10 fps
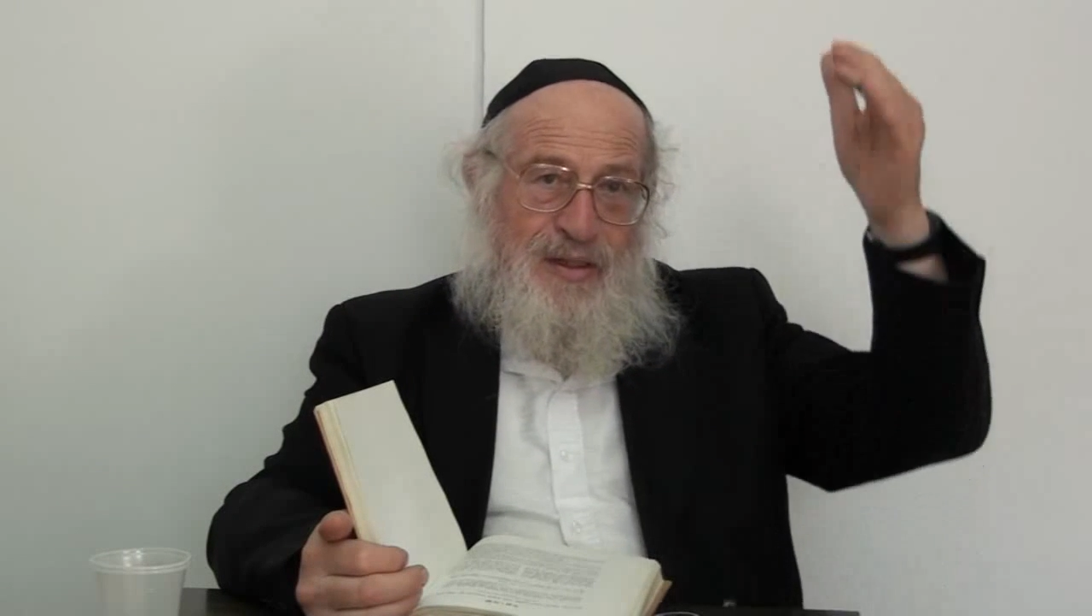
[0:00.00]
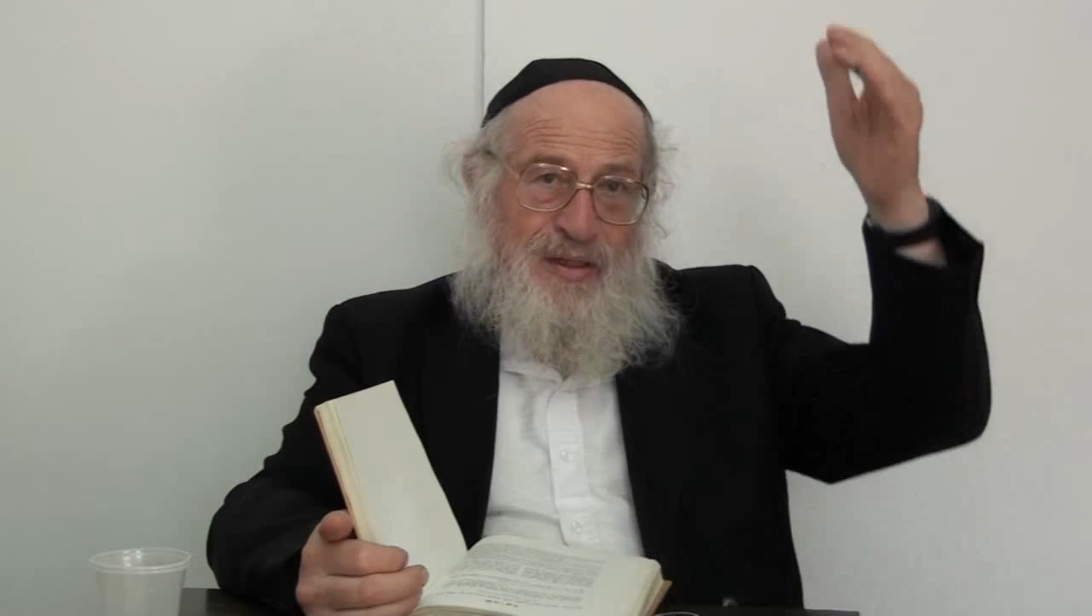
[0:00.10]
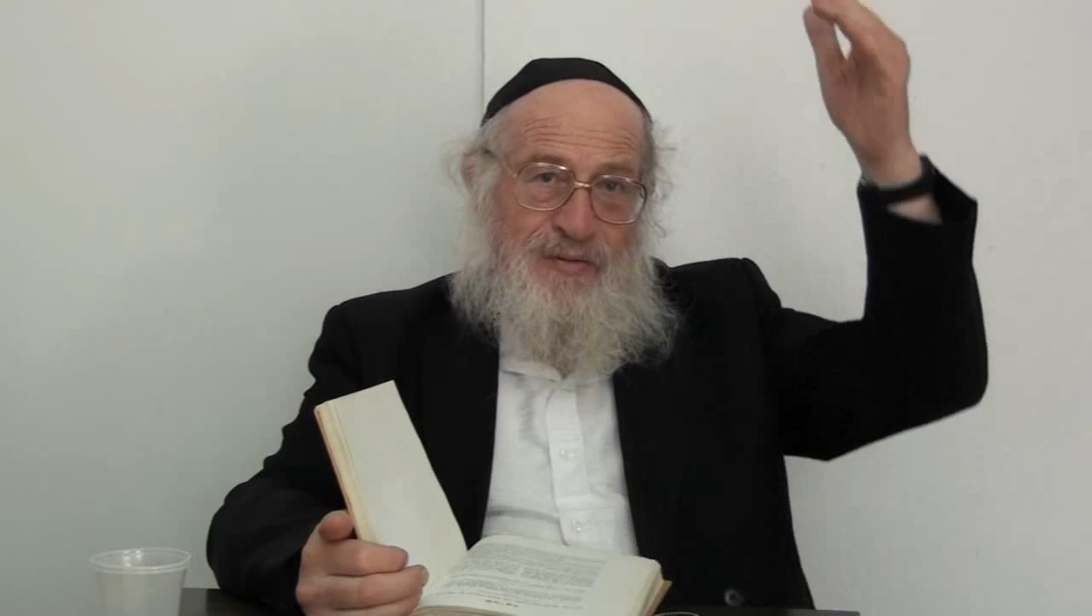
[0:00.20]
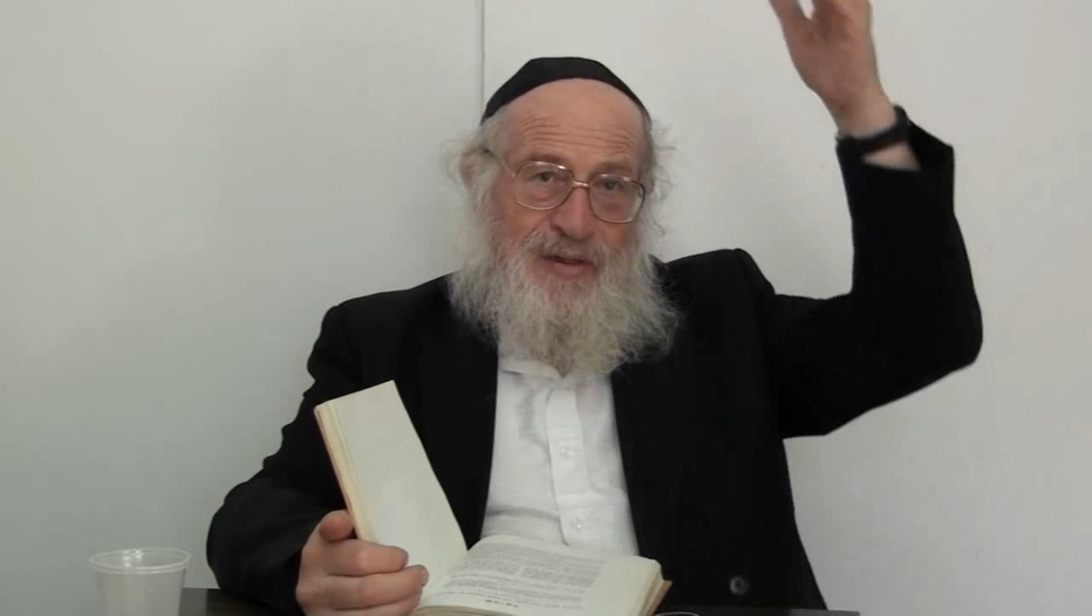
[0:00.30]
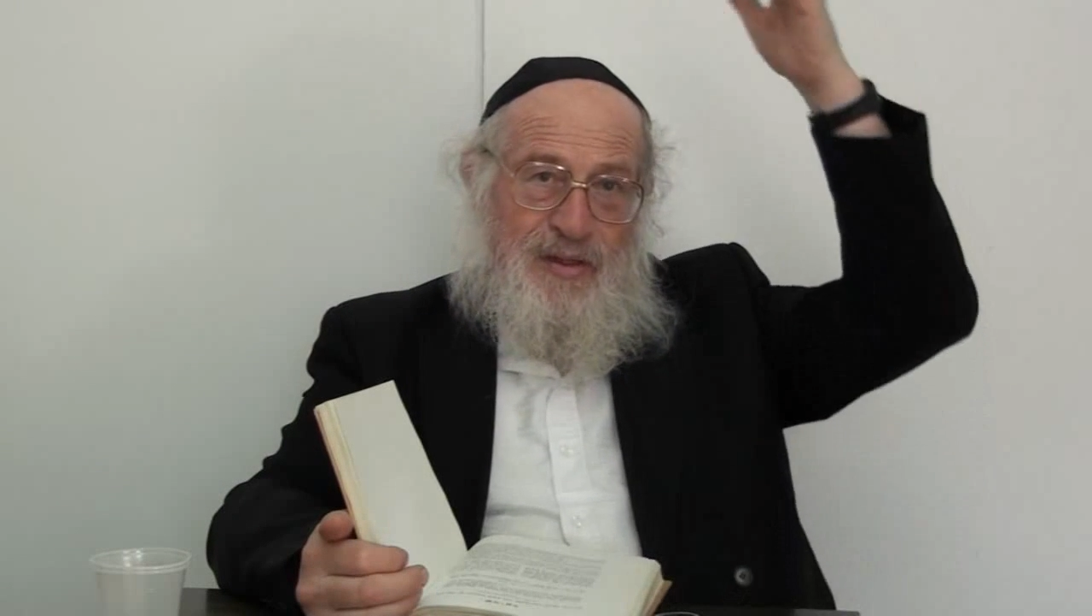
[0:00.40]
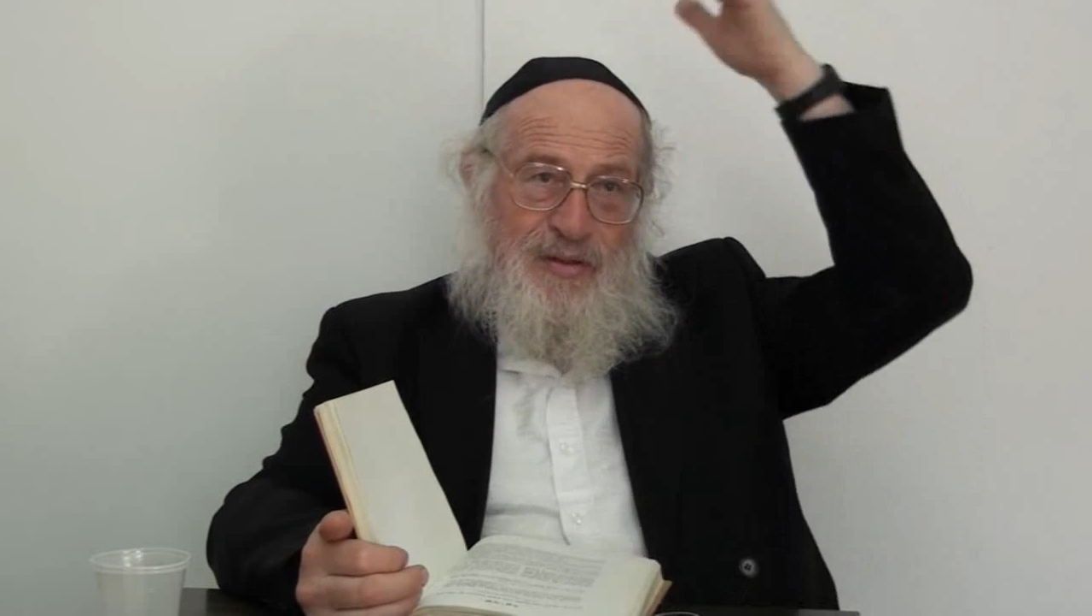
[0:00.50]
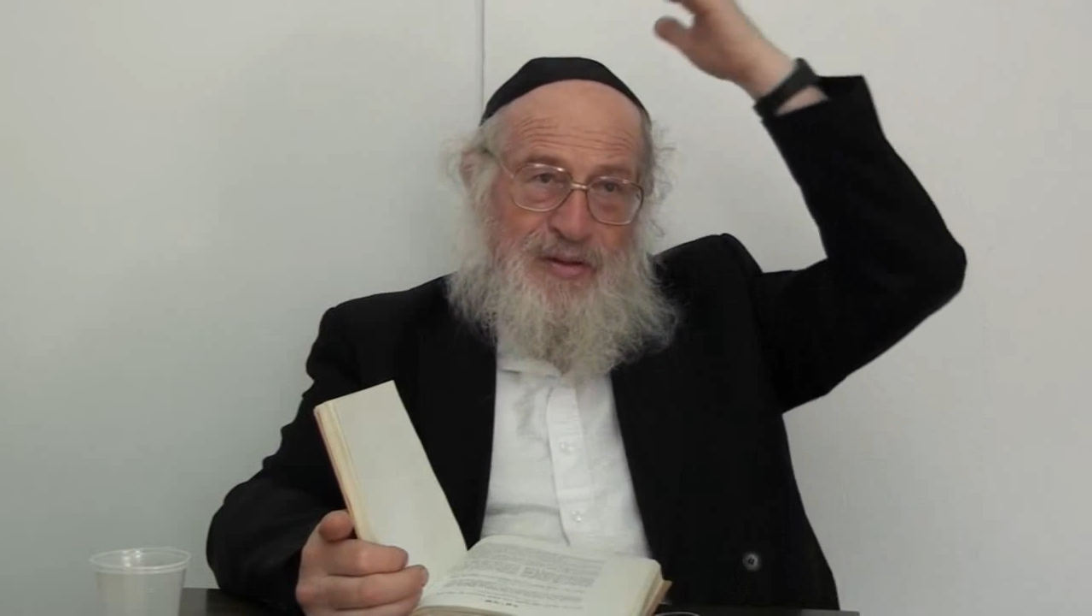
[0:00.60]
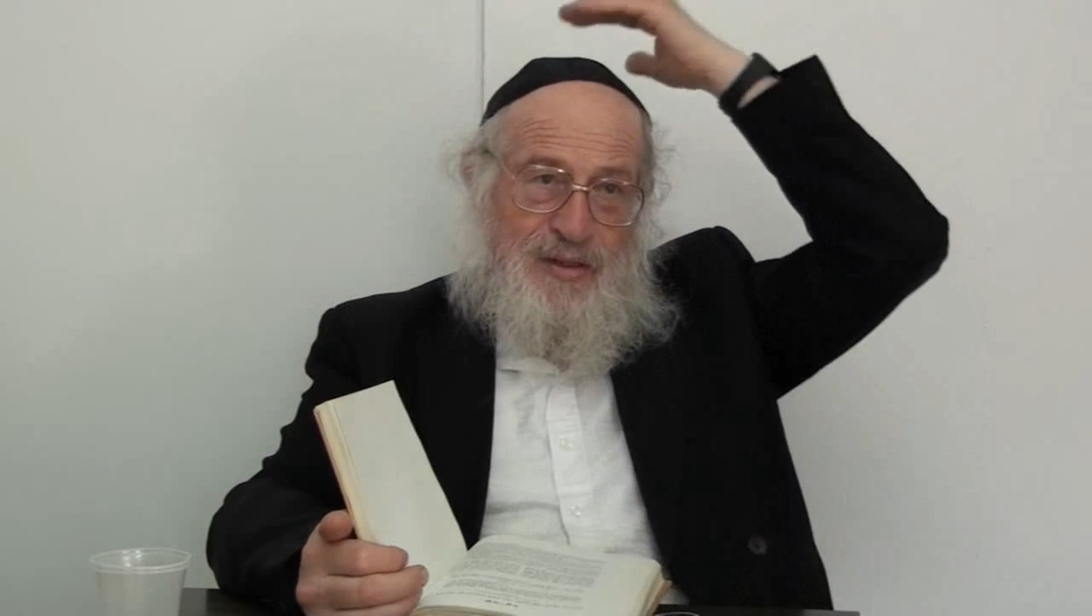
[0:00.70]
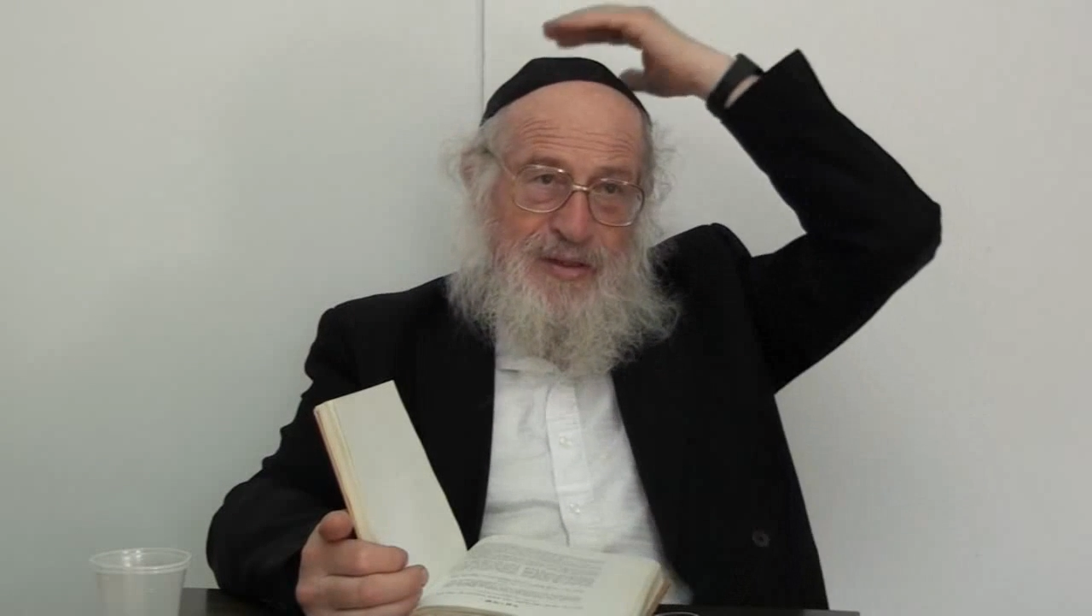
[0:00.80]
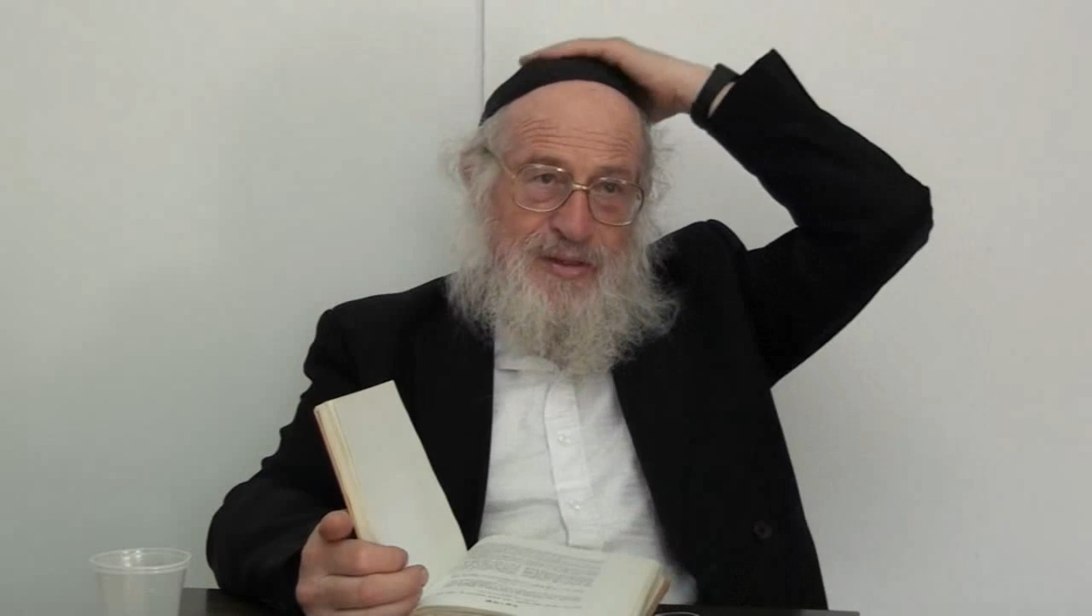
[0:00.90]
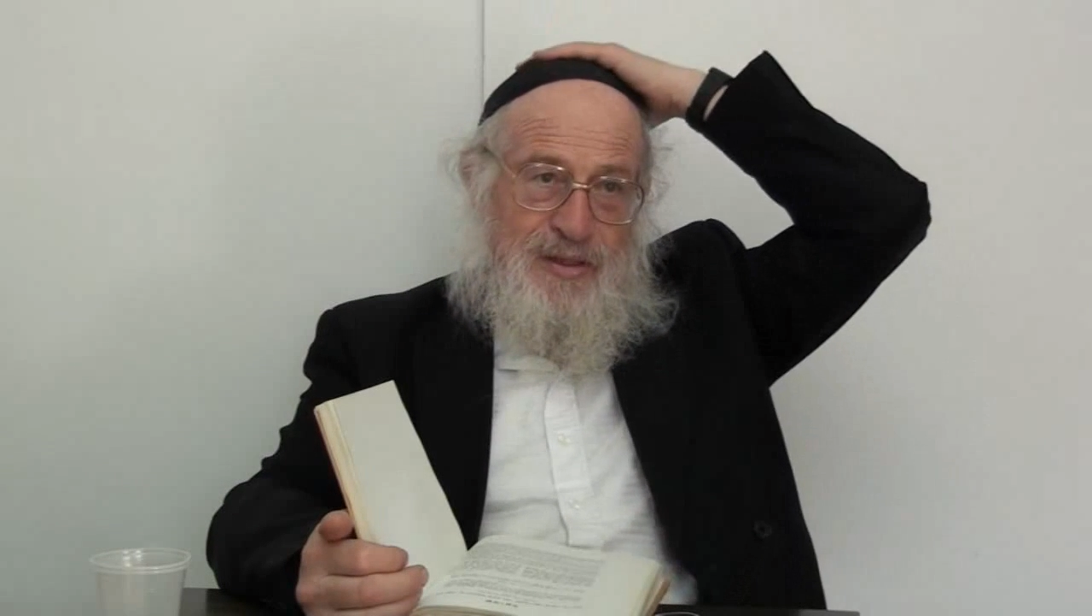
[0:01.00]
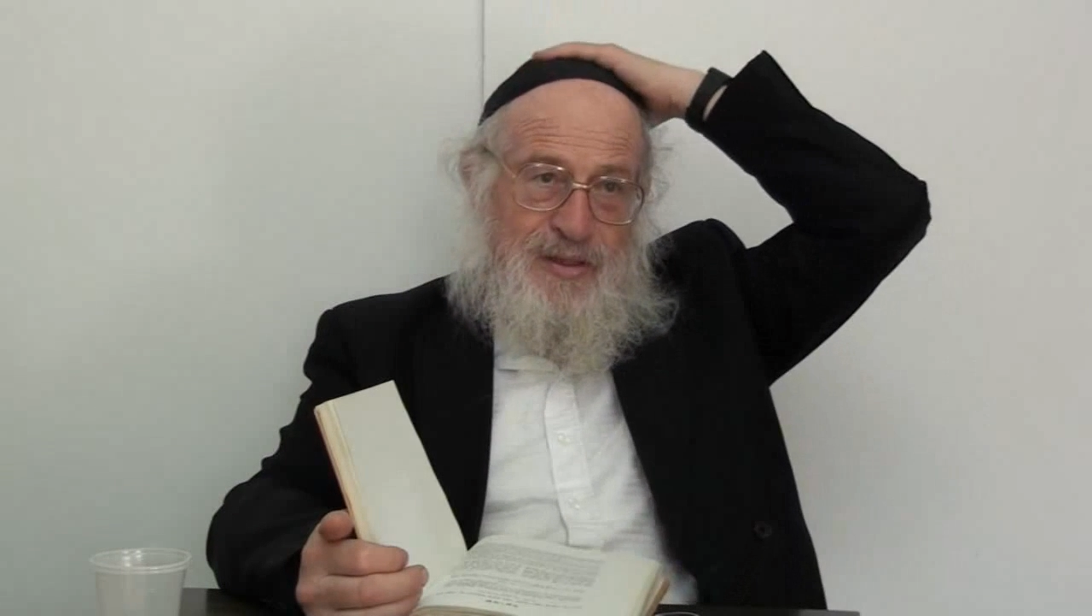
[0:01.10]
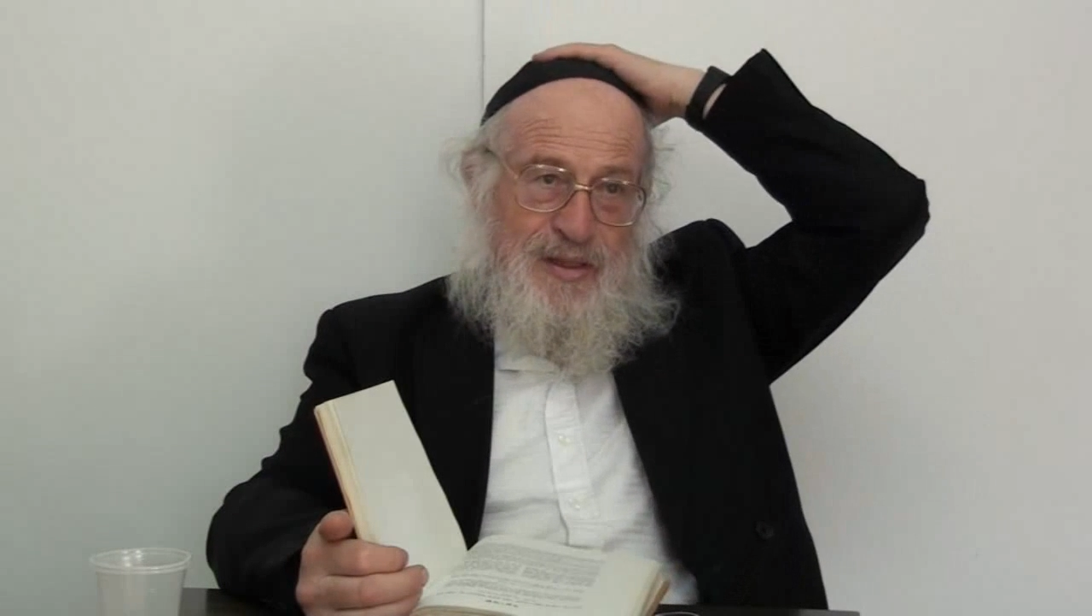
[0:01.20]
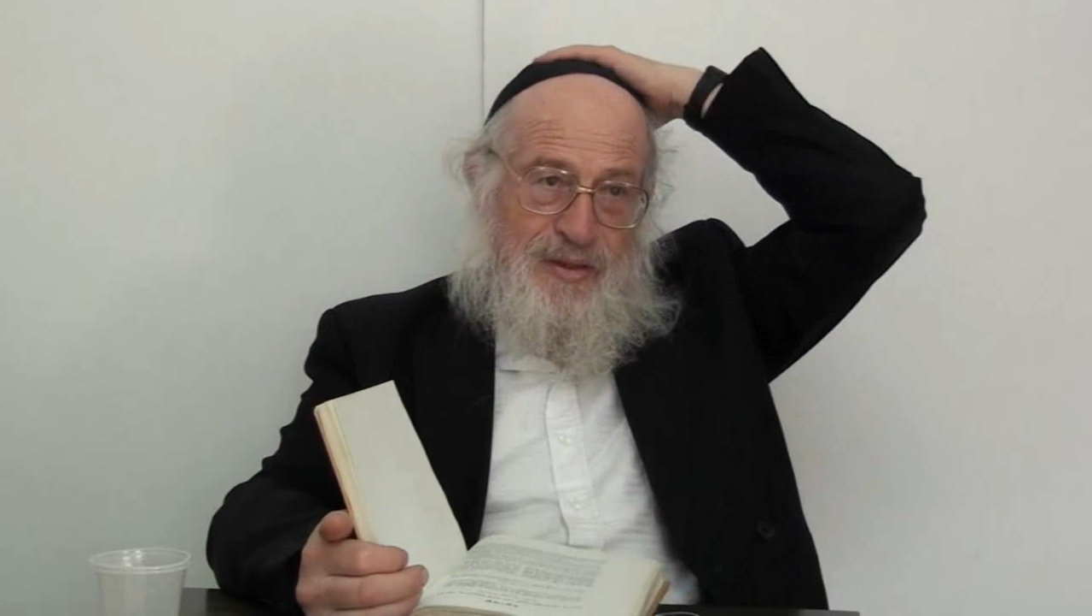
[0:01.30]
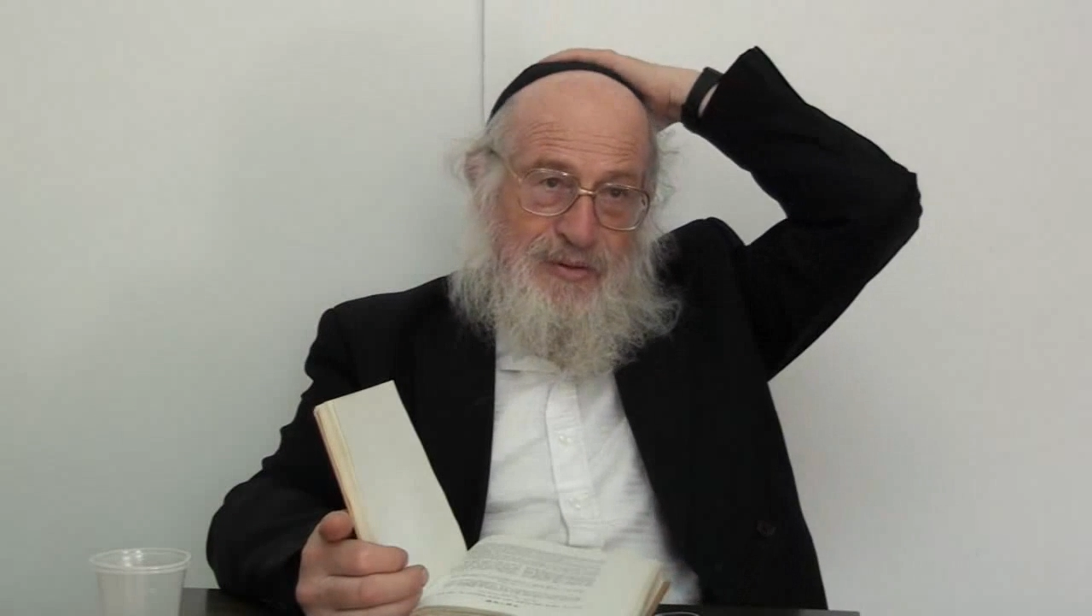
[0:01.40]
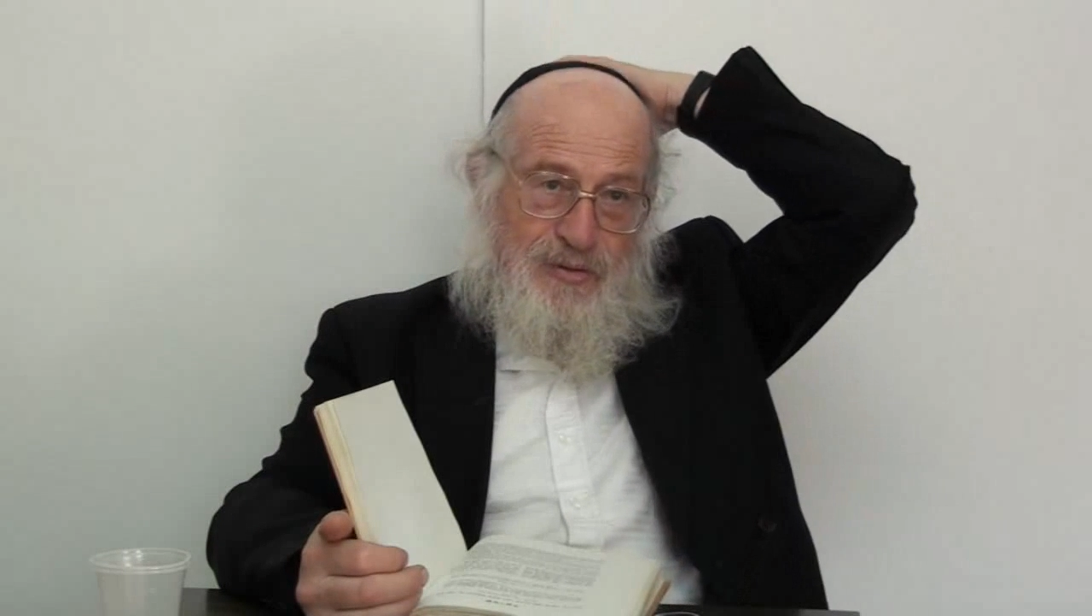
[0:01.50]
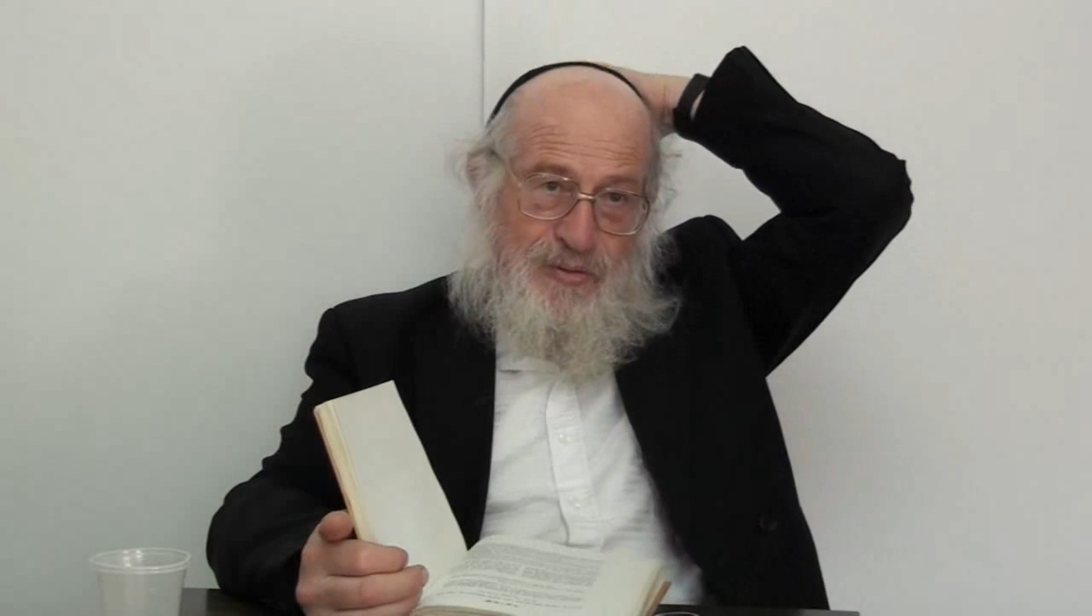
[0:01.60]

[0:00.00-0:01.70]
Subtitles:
even in the United States, there are